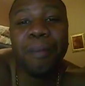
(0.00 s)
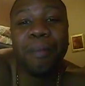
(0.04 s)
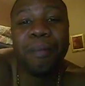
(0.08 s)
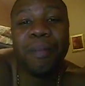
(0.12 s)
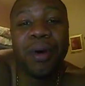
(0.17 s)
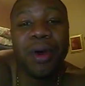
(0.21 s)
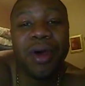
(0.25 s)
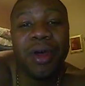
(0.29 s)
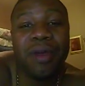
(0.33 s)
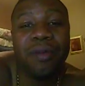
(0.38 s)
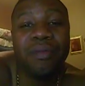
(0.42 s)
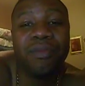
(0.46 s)

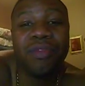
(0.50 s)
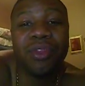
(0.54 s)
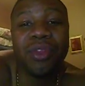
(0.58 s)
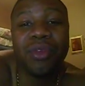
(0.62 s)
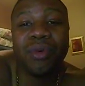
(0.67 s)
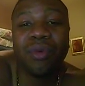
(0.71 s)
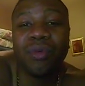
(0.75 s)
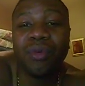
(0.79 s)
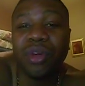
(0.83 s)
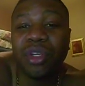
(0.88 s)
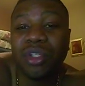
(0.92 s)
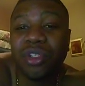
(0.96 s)
but
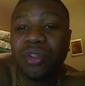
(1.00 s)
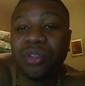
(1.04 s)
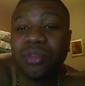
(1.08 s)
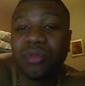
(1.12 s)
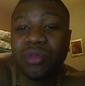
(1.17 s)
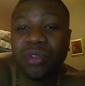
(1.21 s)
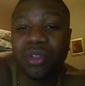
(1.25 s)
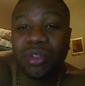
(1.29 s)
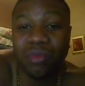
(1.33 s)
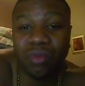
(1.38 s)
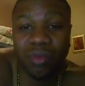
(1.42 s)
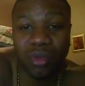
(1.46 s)
which
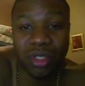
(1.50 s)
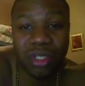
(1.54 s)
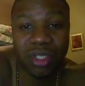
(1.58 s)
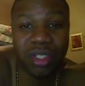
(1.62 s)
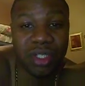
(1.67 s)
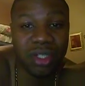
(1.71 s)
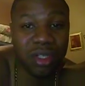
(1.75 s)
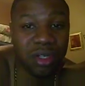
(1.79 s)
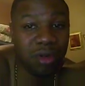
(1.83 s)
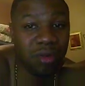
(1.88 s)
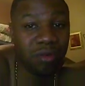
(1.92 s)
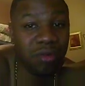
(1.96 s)
would
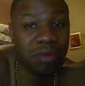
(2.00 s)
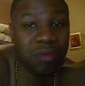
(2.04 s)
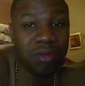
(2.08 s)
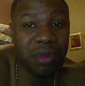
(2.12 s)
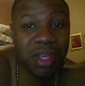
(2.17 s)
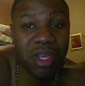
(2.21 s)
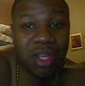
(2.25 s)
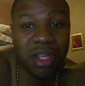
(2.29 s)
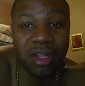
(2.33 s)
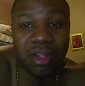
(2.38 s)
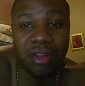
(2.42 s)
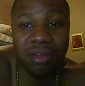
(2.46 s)
still
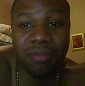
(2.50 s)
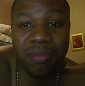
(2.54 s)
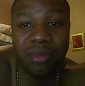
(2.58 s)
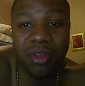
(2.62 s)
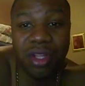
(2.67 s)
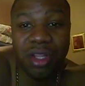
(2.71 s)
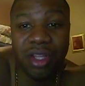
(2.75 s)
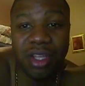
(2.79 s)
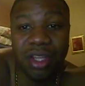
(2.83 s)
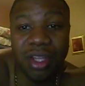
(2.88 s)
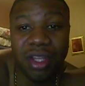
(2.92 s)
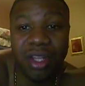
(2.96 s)
remain to
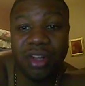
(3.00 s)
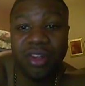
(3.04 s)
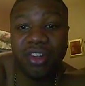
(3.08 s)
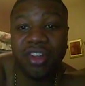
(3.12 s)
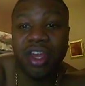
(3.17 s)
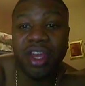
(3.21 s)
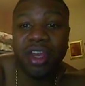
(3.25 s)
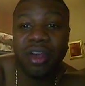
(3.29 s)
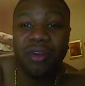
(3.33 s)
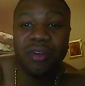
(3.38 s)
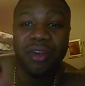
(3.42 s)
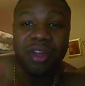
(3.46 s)
be the
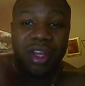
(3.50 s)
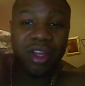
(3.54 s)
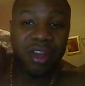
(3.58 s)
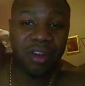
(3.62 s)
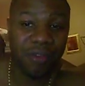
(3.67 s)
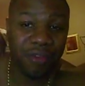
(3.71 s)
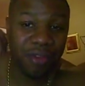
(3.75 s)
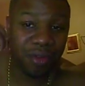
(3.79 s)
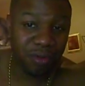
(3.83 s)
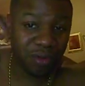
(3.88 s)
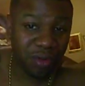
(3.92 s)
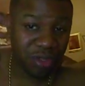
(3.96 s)
integrity
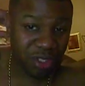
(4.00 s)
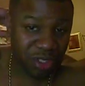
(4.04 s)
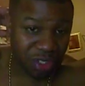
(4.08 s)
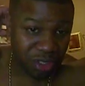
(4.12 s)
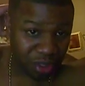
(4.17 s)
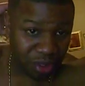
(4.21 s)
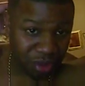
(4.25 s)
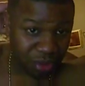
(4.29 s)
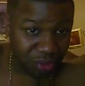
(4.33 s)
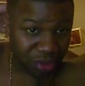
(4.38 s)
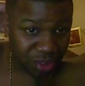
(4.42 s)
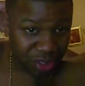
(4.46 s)
of the
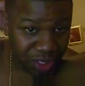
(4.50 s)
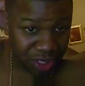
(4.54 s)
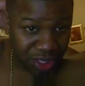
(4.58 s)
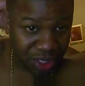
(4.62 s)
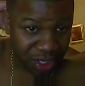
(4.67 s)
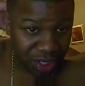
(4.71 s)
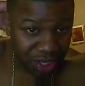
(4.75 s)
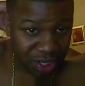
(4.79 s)
results.